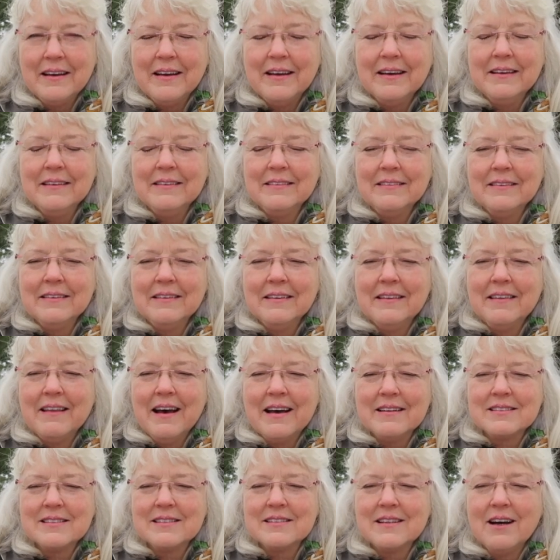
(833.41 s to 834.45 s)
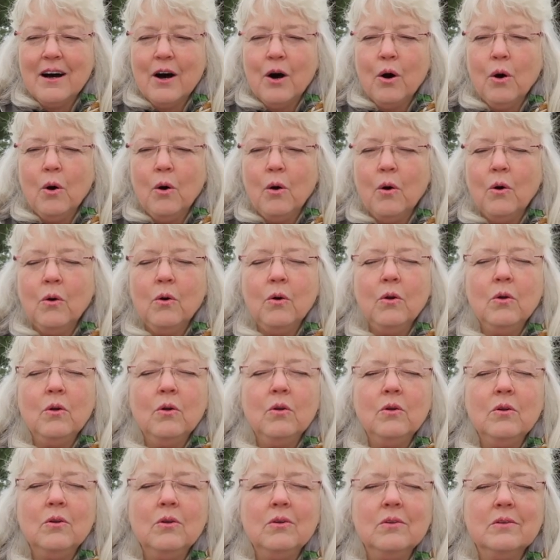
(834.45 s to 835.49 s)
and that's a
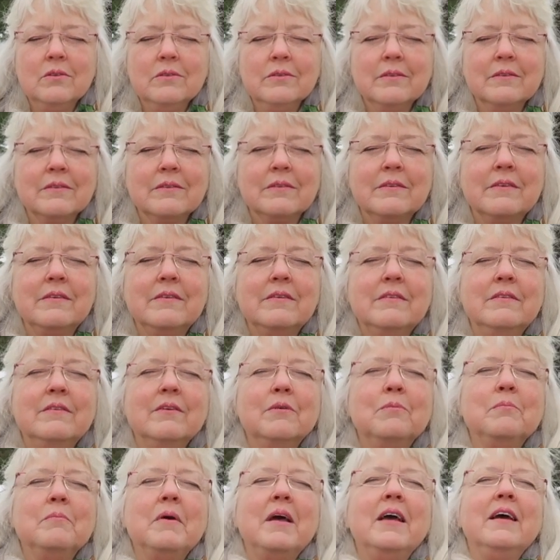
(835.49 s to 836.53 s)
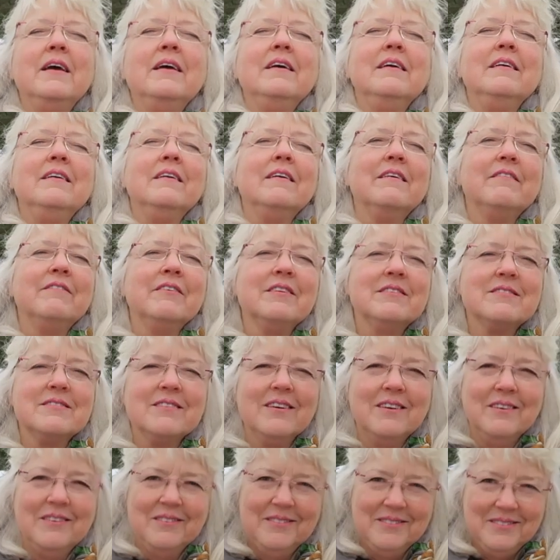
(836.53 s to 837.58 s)
whole domain of its
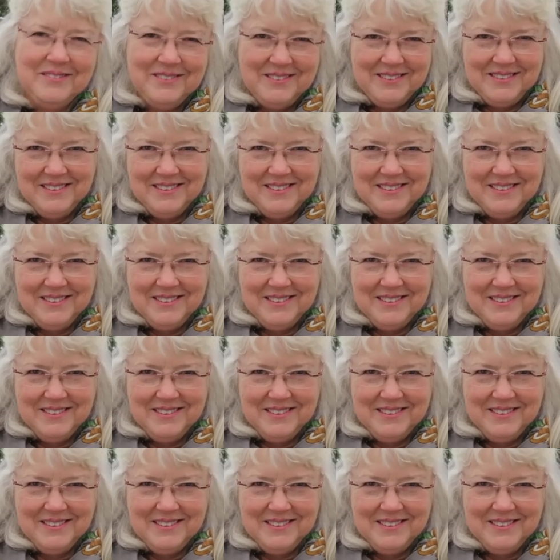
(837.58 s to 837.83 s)
own.